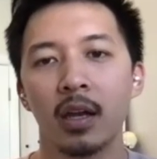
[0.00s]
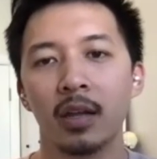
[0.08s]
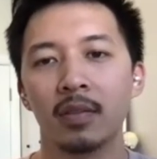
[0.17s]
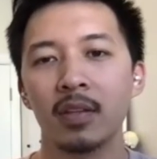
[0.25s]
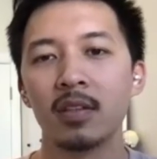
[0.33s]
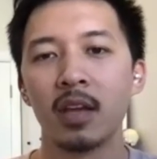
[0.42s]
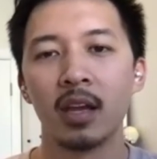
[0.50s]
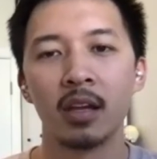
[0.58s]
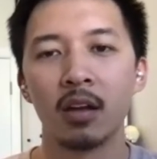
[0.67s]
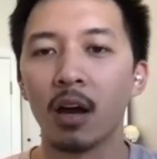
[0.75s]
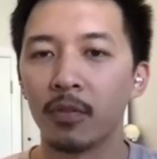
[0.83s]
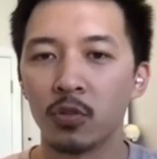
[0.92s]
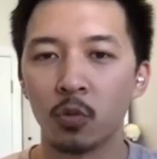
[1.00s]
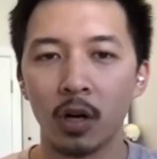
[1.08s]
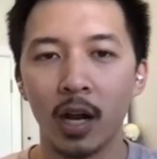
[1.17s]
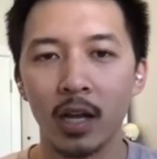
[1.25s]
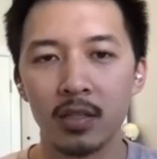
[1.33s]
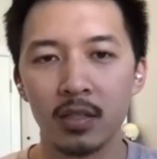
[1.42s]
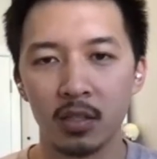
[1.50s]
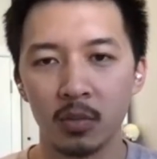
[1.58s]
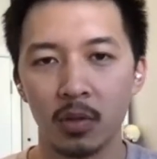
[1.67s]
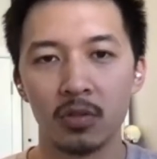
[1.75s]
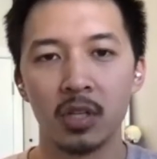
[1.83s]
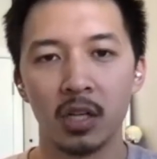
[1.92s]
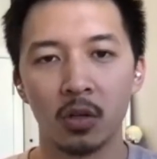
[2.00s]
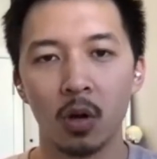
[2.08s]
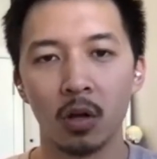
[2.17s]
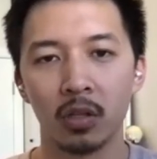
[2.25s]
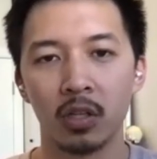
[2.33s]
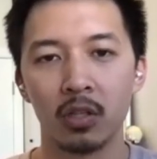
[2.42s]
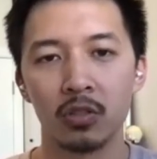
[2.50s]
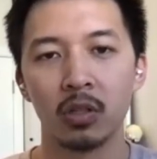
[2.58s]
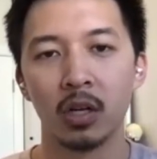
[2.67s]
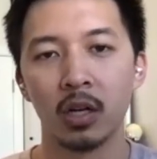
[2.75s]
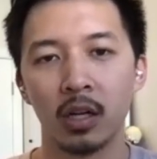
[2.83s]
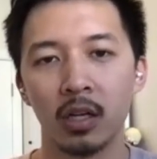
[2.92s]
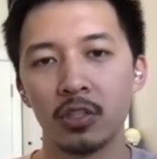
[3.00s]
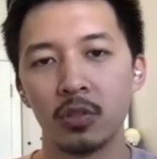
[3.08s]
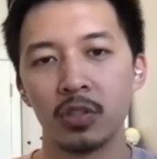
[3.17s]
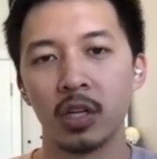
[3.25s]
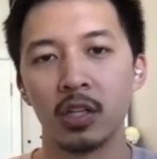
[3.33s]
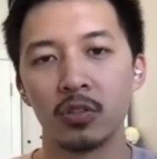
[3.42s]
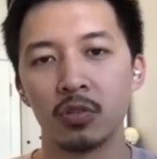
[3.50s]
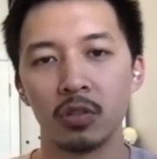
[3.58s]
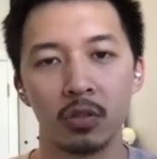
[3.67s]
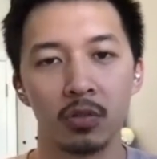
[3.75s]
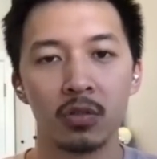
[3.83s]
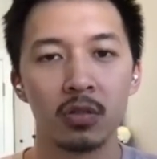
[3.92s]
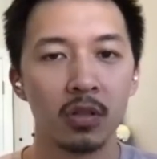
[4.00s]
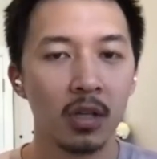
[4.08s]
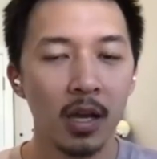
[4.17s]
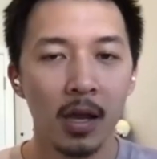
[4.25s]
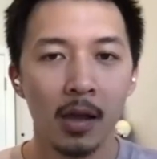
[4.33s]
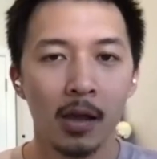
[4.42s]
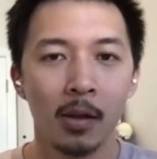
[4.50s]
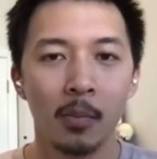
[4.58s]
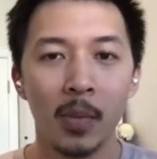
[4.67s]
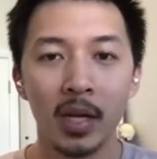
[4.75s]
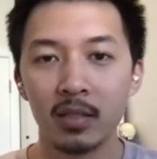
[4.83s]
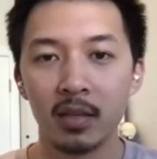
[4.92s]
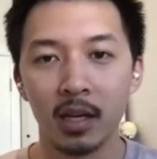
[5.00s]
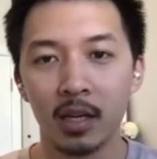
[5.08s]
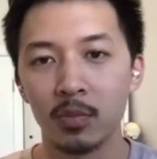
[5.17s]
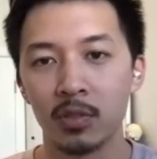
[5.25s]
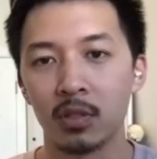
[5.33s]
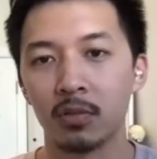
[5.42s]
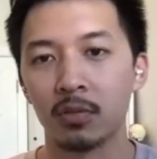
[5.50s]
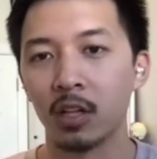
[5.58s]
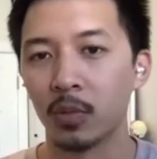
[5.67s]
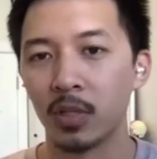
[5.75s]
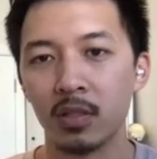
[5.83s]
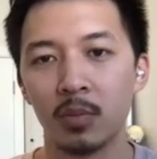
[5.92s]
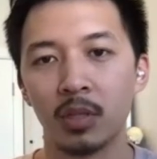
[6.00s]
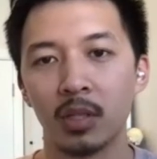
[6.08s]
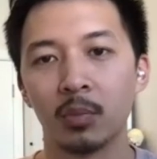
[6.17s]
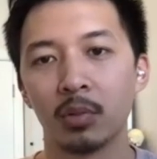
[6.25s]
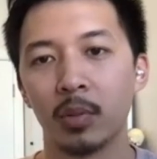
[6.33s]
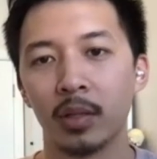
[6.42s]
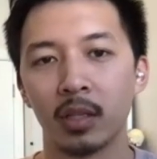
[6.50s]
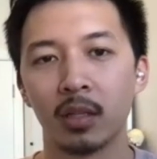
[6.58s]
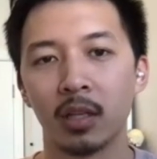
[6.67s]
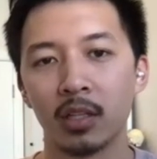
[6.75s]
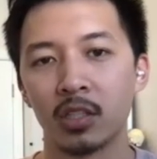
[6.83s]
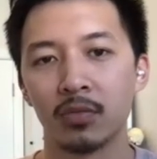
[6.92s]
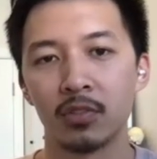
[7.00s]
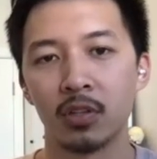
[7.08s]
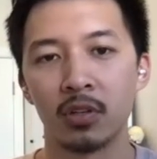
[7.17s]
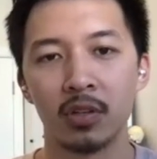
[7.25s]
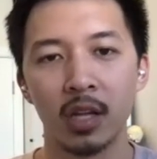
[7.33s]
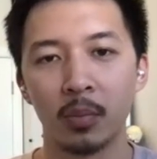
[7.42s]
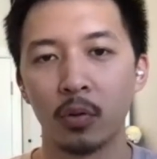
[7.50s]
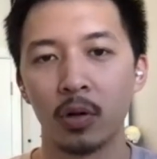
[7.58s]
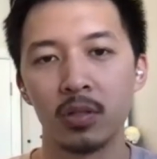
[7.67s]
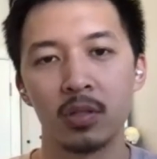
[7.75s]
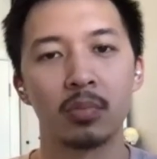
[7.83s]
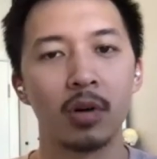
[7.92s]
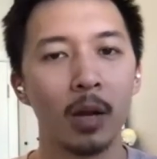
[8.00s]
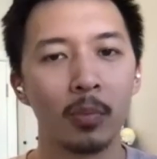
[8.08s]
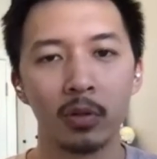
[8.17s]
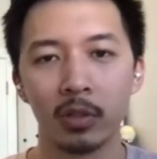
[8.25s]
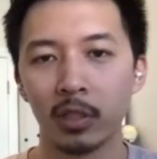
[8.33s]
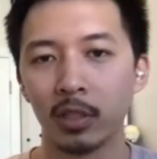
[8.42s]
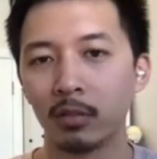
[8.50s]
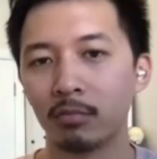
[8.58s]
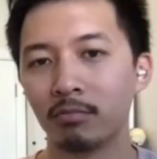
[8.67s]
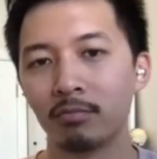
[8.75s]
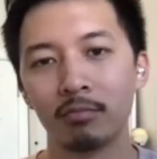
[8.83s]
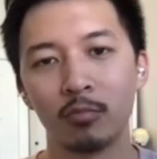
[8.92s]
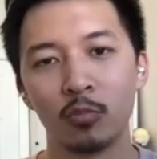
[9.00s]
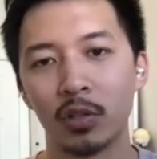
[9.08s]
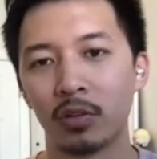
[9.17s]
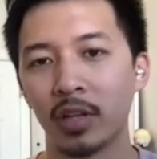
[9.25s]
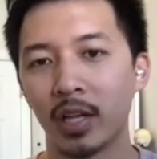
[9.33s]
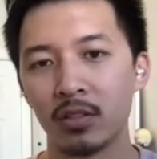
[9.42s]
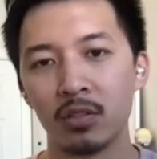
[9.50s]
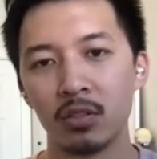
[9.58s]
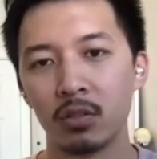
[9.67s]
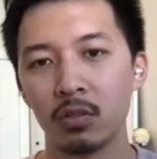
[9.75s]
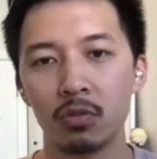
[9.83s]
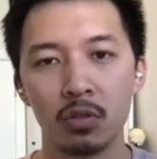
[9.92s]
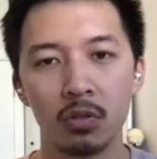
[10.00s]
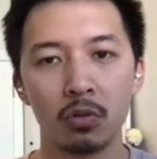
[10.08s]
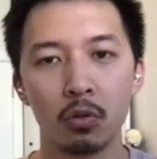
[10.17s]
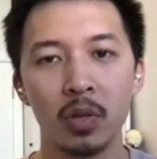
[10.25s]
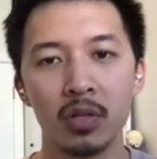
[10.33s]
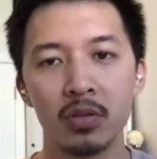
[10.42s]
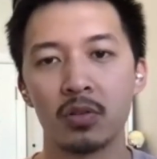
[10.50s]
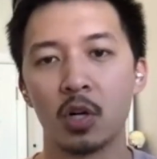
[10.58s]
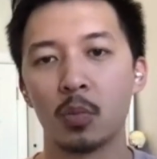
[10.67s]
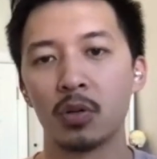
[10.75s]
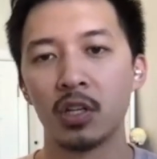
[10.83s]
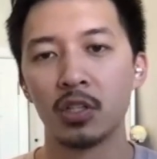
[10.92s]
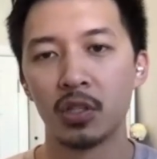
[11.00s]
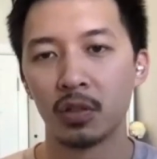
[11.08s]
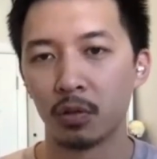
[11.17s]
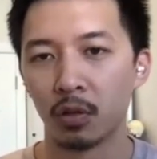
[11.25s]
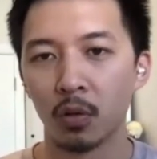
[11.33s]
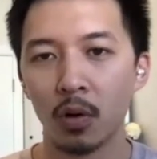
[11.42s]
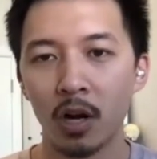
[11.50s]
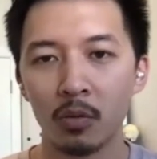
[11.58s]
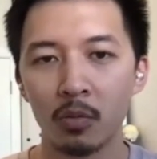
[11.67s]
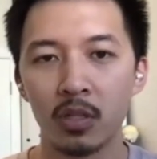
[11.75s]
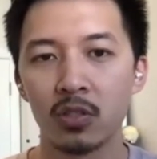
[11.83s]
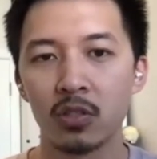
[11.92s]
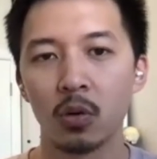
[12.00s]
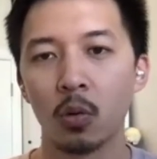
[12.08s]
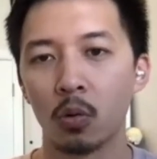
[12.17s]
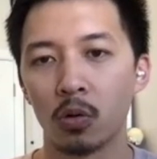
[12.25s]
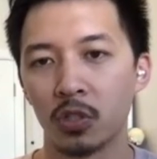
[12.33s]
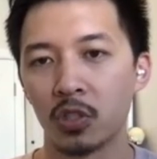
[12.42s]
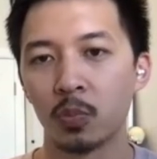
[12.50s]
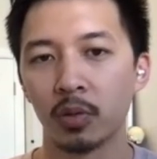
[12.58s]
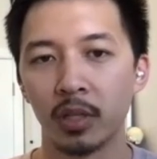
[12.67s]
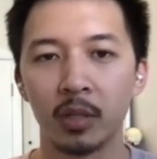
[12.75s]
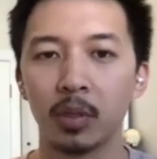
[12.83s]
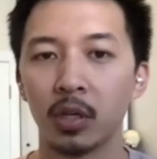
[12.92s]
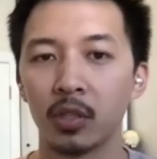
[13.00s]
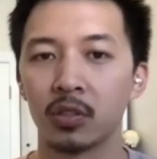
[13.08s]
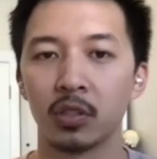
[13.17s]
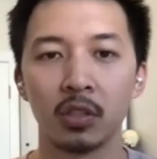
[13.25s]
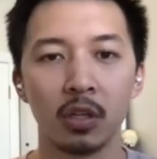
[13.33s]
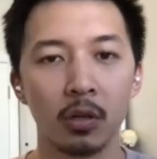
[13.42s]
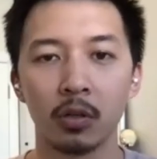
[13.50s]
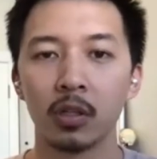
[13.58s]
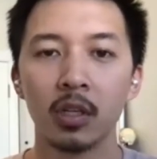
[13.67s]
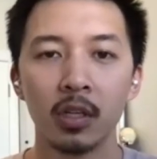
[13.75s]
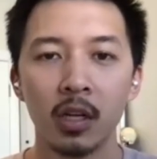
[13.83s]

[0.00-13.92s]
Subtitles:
And this handoff is where I see the most data quality issues get introduced. Many times, the development team can implement the collection of certain data points improperly, whether that's due to misinterpretation of the requirements or just plain bugs in code.